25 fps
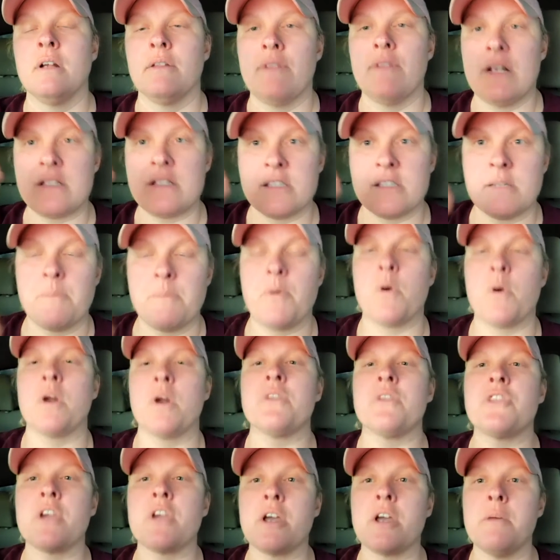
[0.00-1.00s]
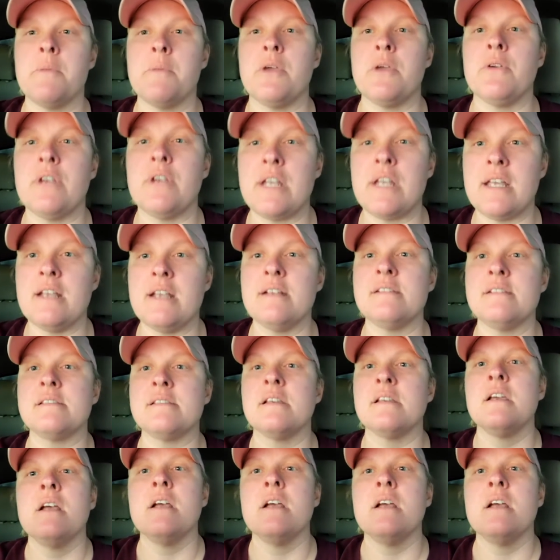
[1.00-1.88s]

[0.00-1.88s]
that support the communities